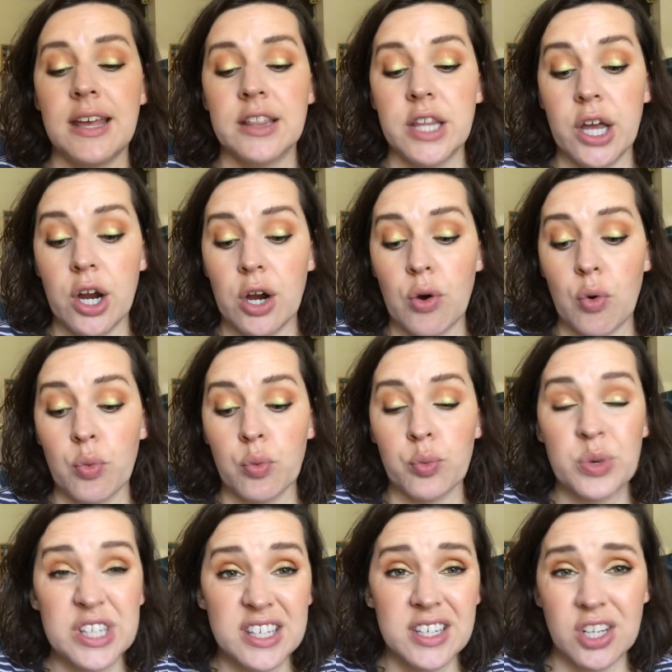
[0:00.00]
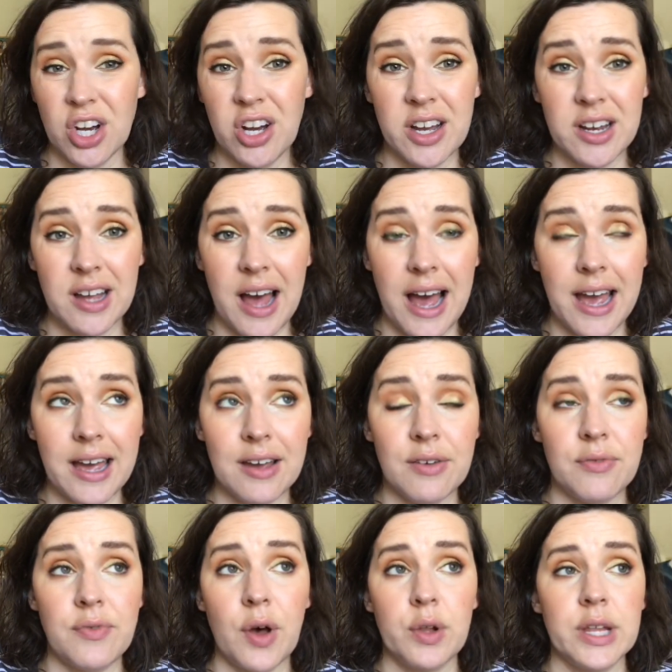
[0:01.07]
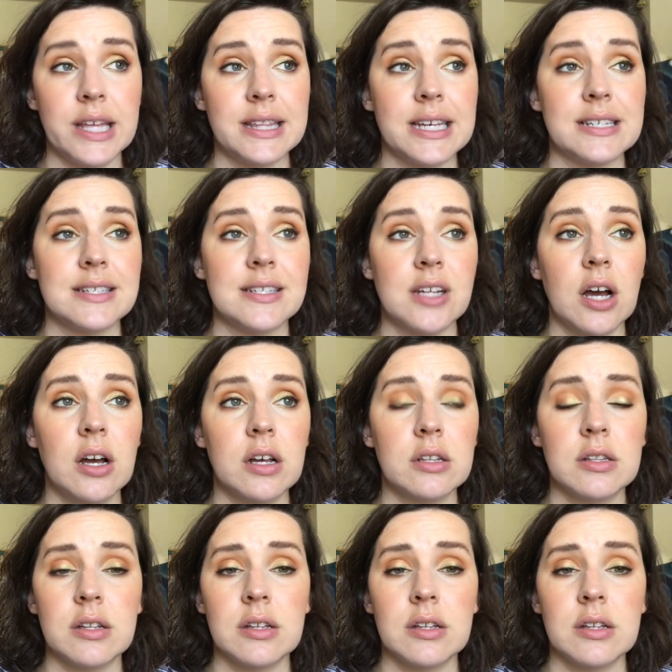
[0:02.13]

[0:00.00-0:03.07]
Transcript: and they're really good. I felt like they stuck.